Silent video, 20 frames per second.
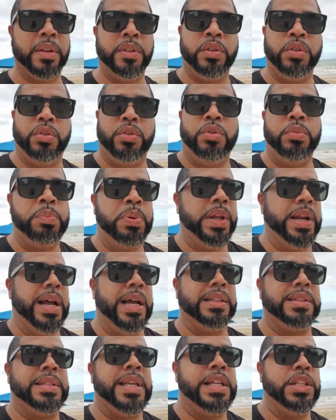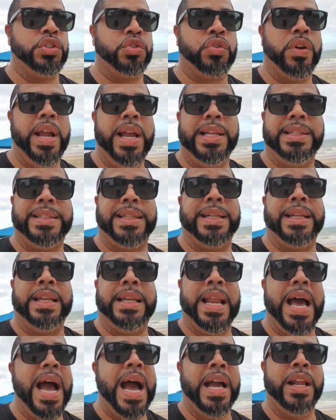eh, you put on 10 trades
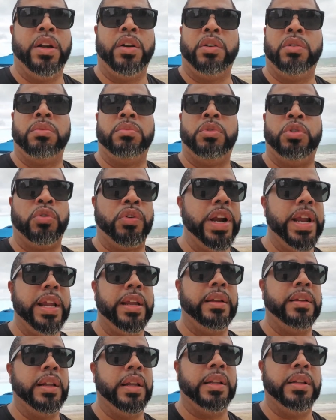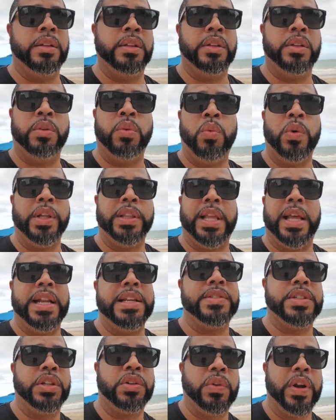and nine are great and the one that
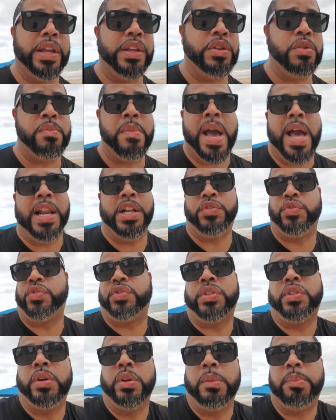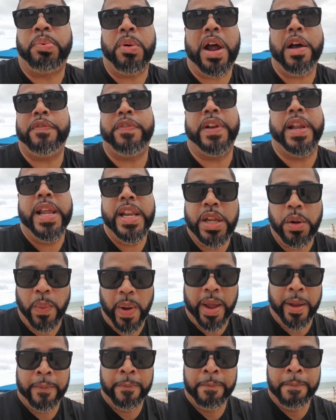isn't great, you manage to profit
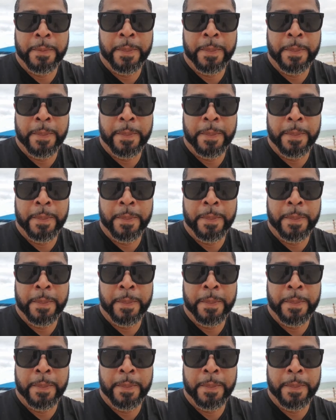anyway.